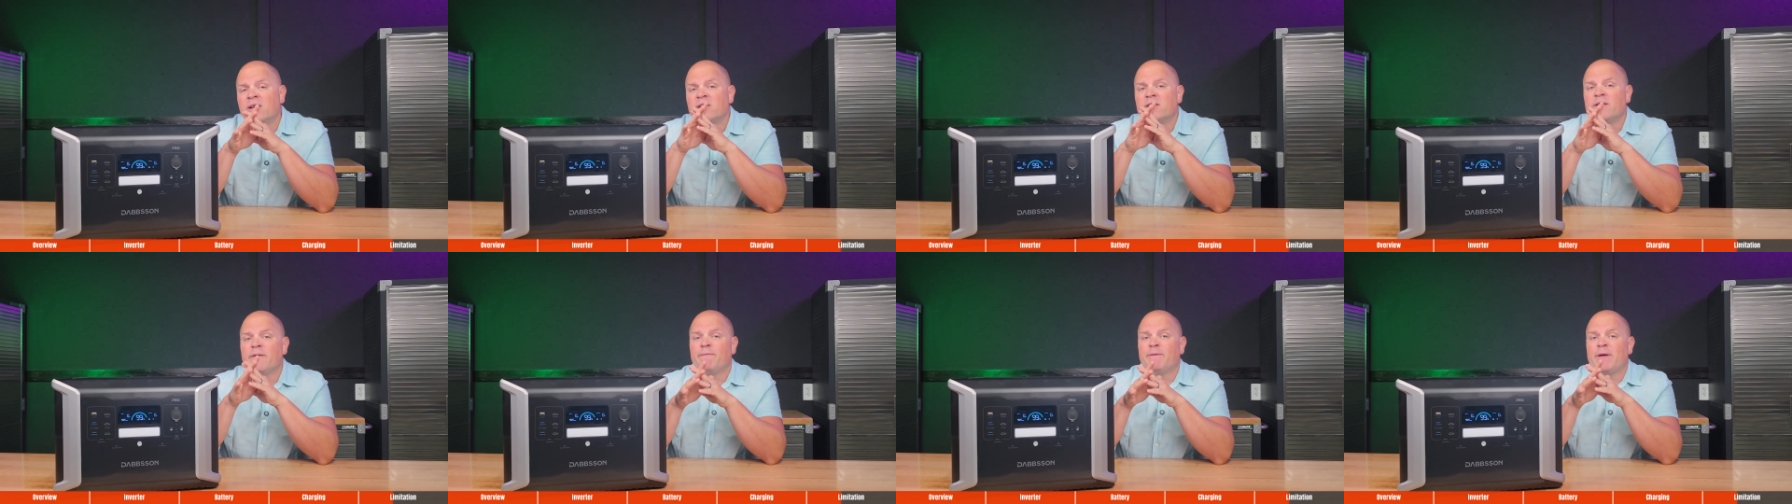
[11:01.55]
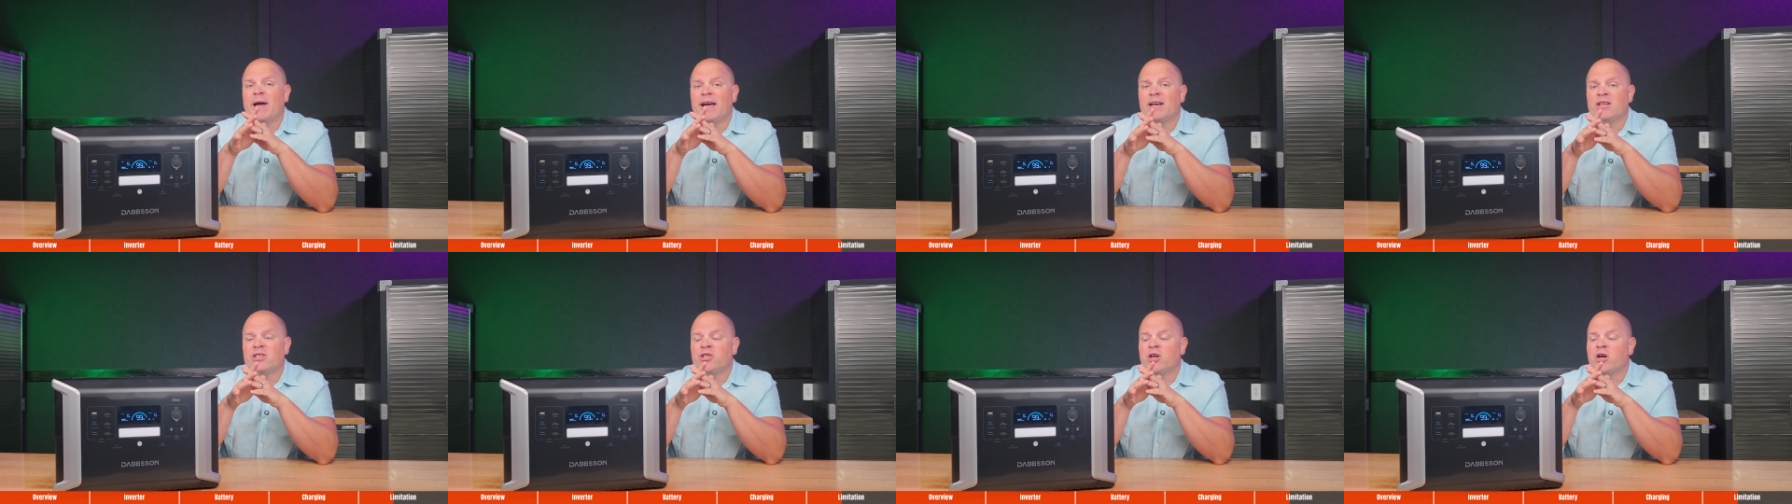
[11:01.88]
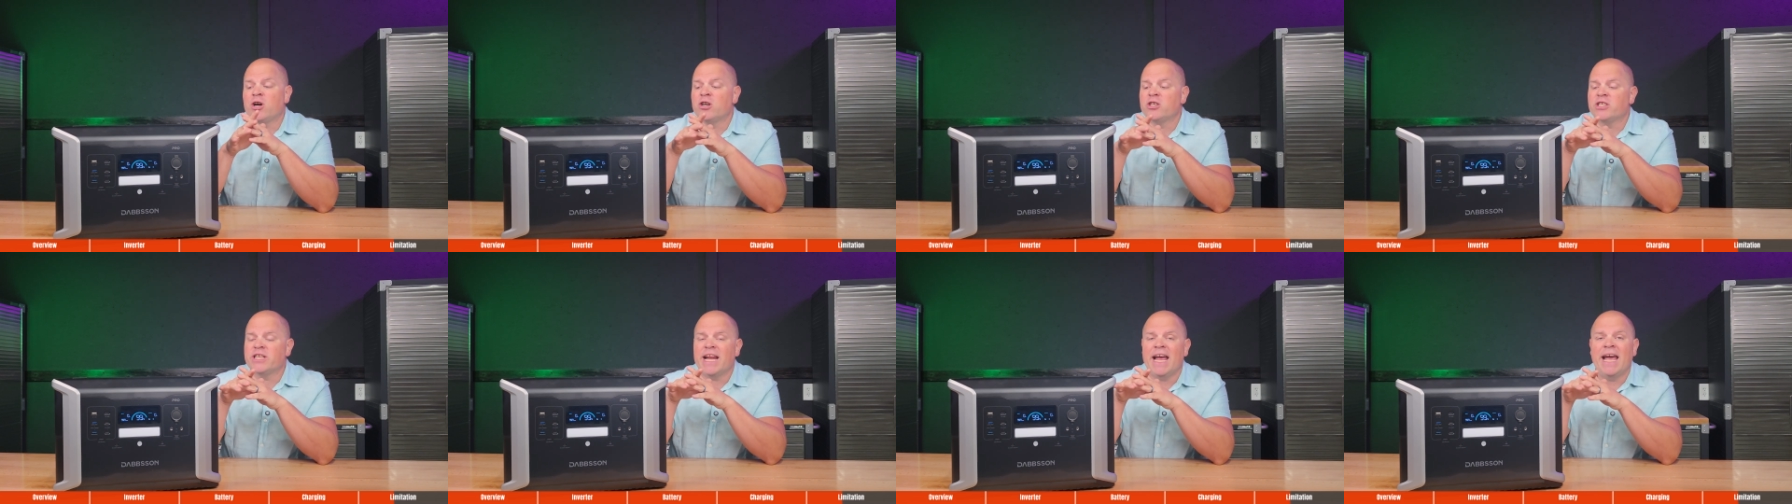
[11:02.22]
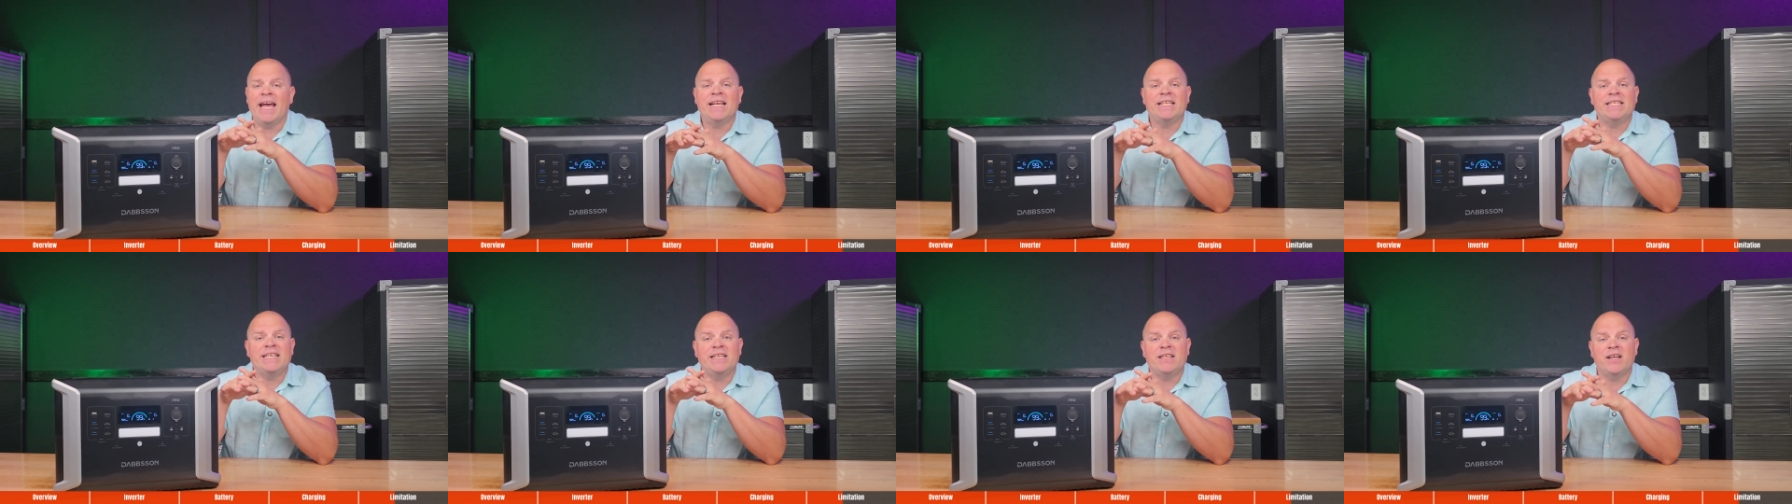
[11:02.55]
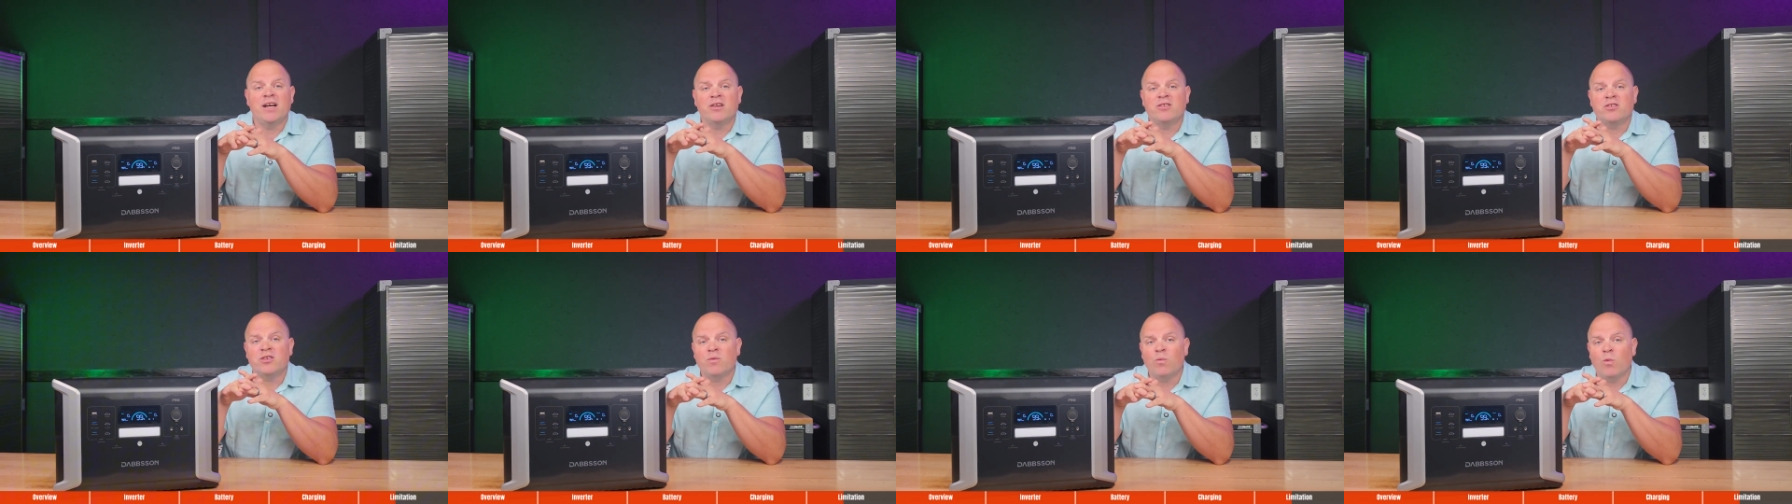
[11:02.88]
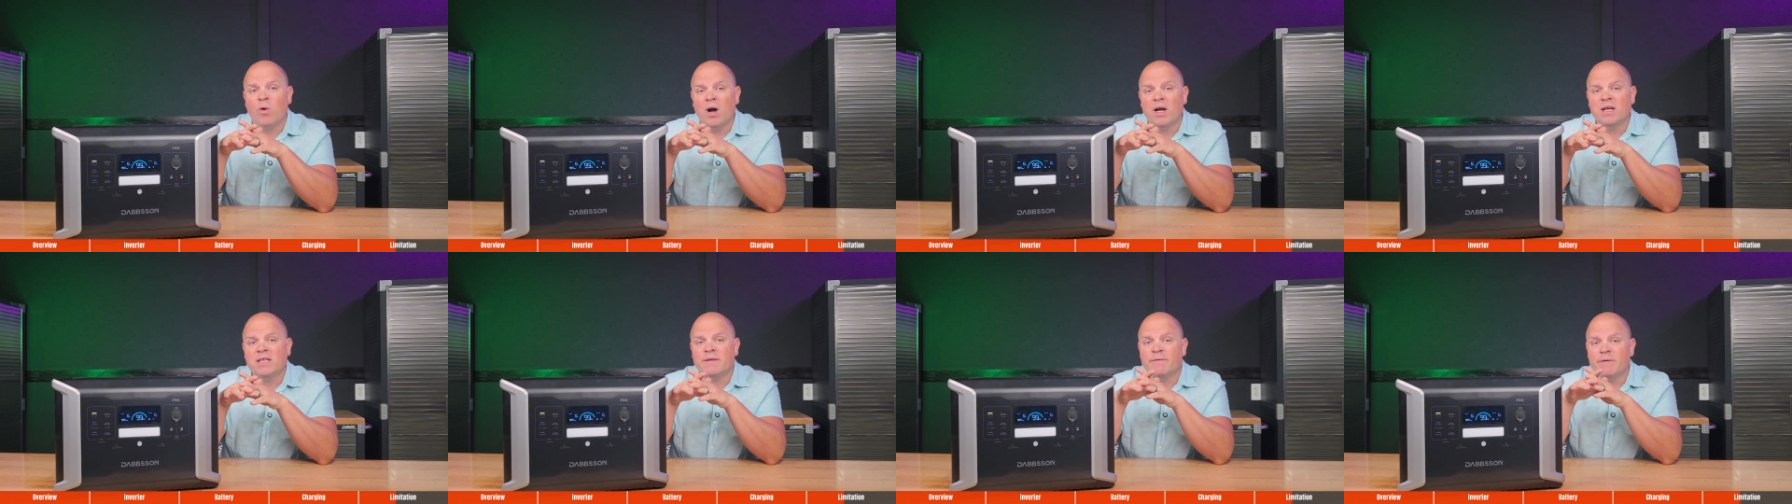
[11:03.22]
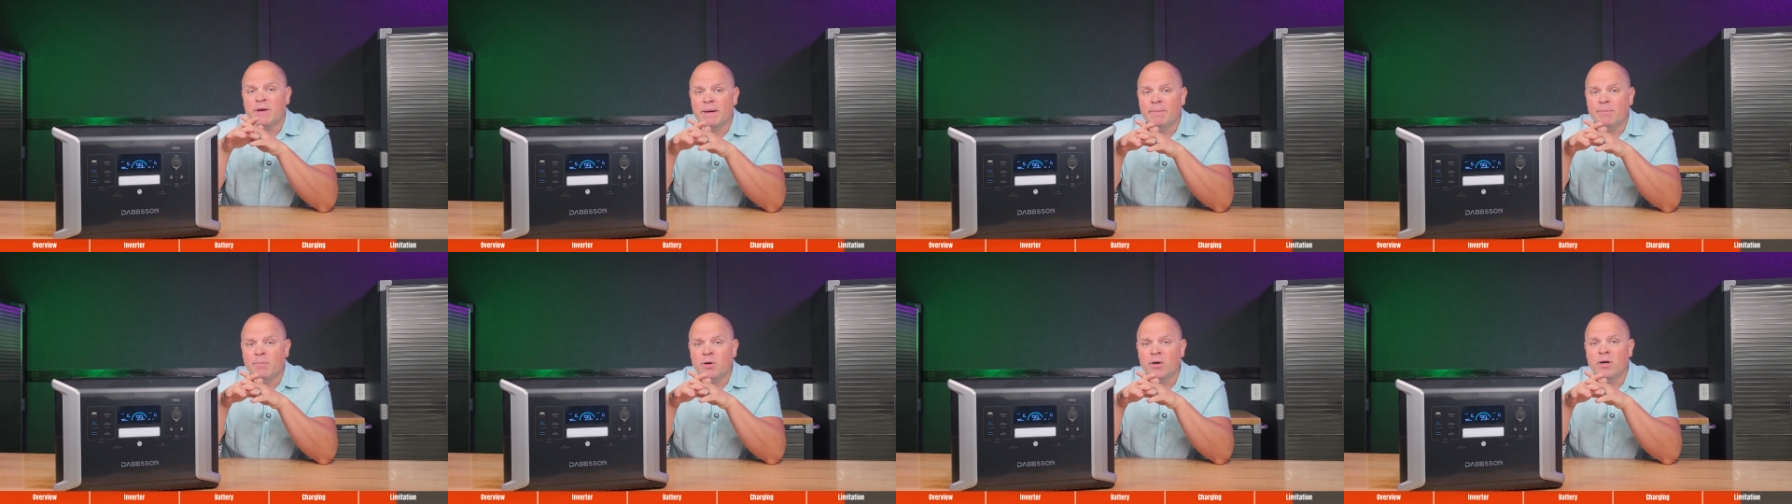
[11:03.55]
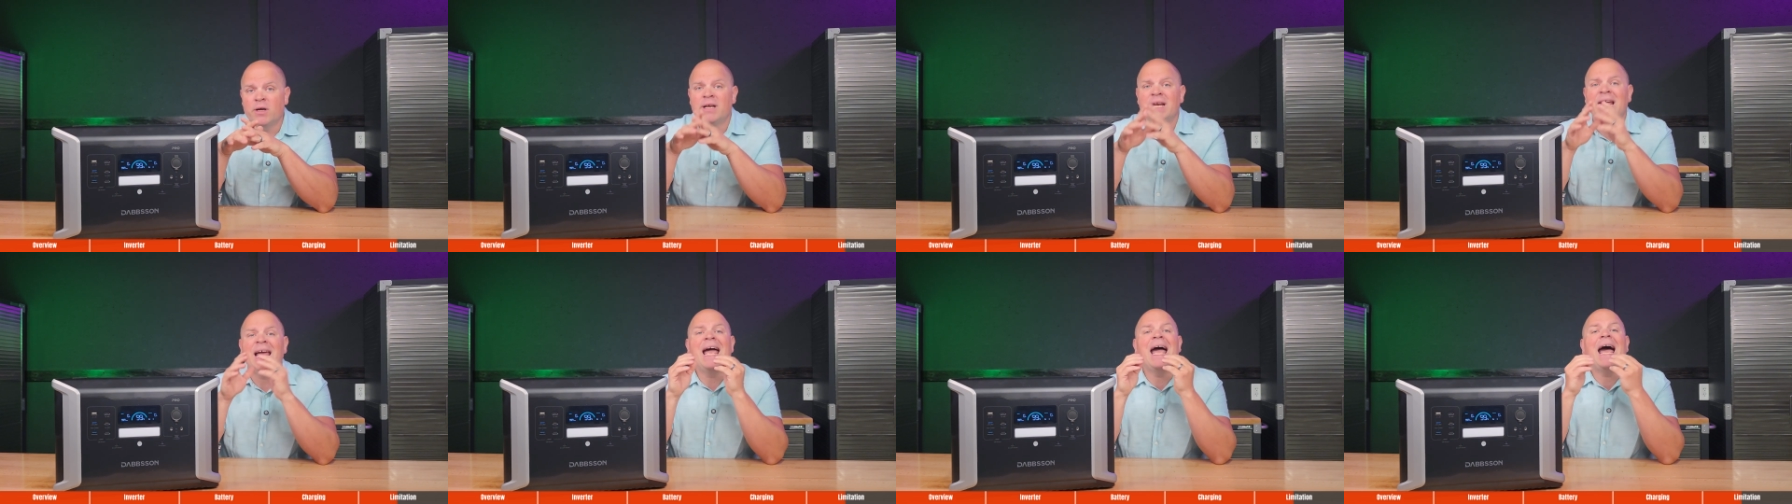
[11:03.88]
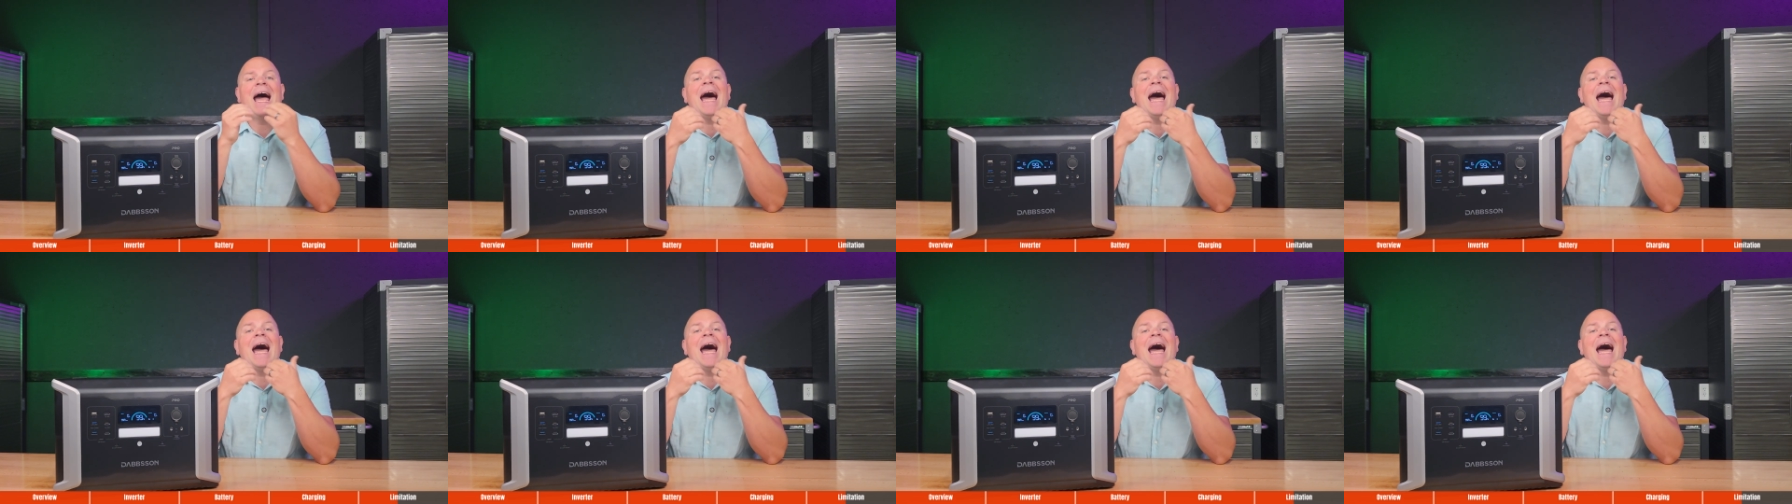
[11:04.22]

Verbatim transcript: to fast charge at eighteen hundred watts of input,